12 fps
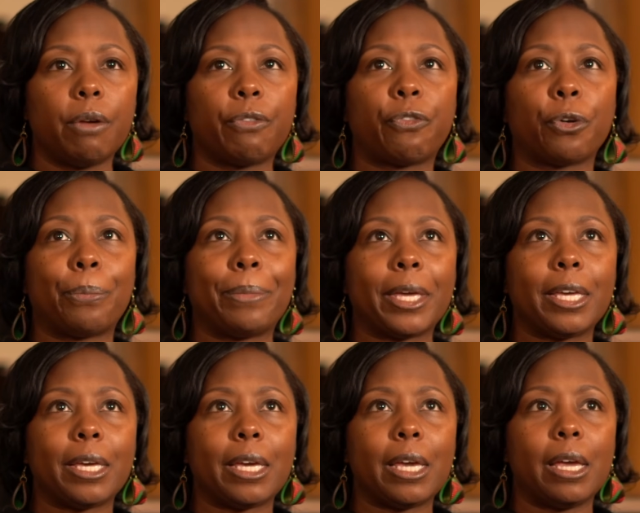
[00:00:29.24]
for
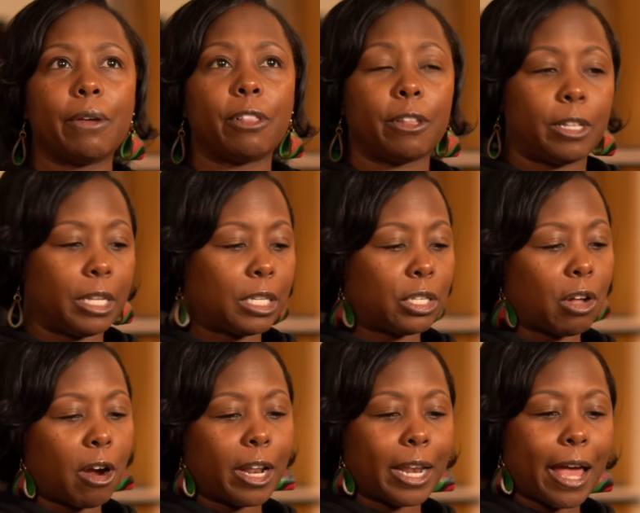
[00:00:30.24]
me, it
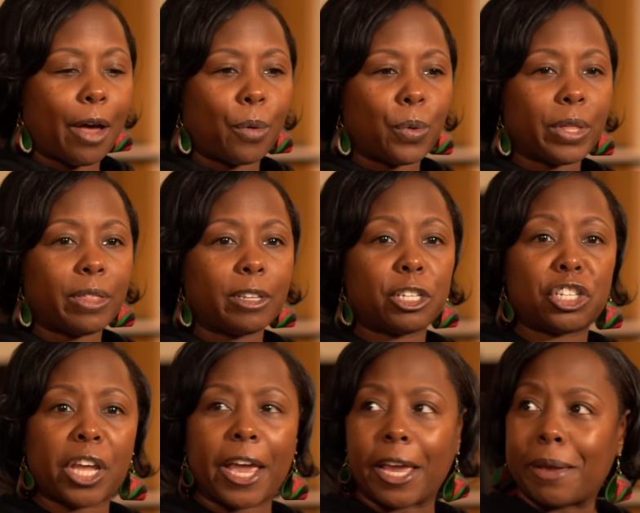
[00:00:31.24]
started out with
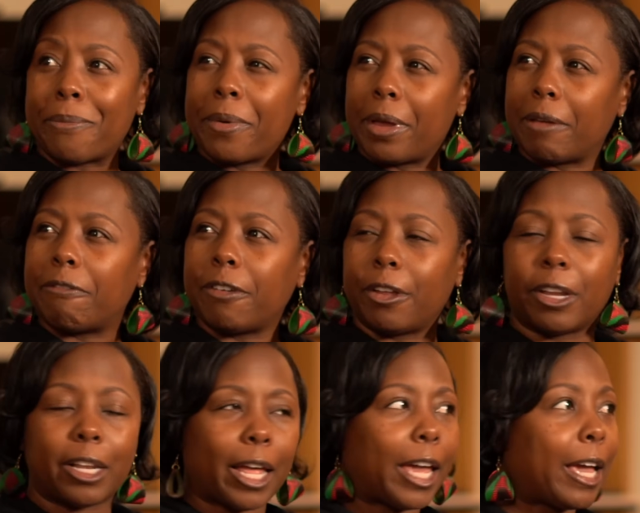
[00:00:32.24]
shame and
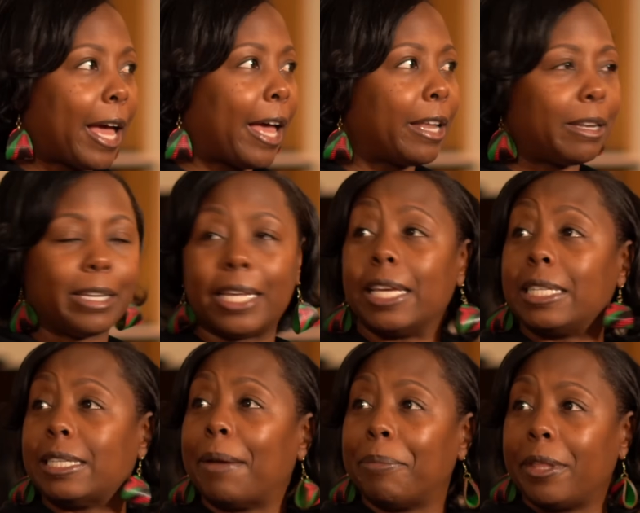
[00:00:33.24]
feeling like I did
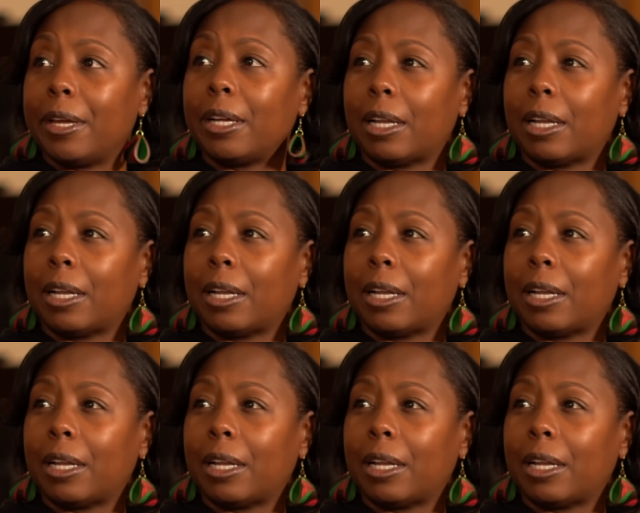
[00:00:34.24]
something.